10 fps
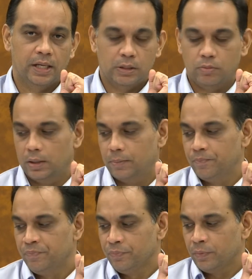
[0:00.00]
as well.
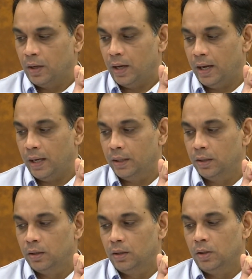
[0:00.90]
And
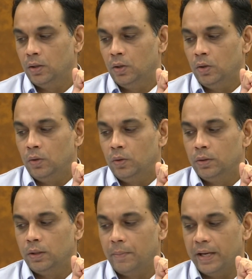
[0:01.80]

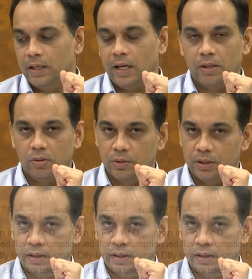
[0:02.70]
the main conclusion